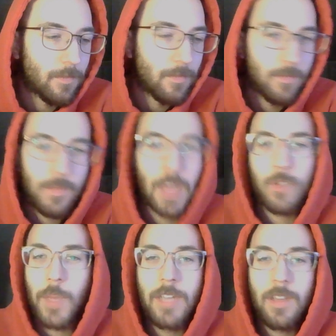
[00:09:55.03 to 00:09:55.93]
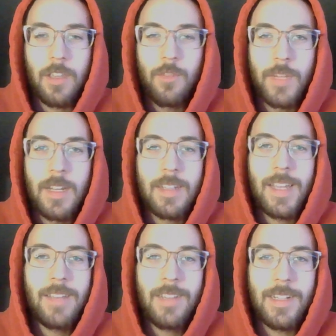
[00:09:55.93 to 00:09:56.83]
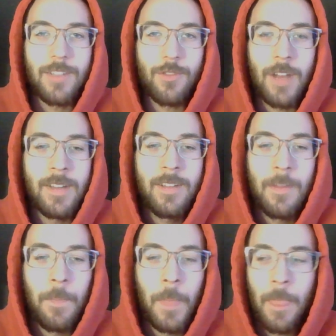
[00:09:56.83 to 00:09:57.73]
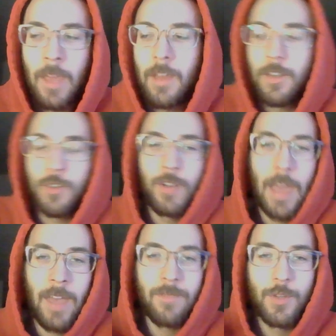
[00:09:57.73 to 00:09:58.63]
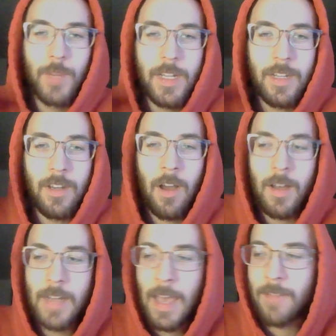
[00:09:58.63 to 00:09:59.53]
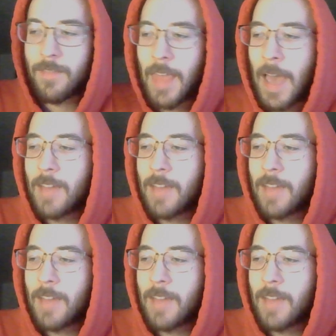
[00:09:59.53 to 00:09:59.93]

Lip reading: necessities, right? Should everybody not have that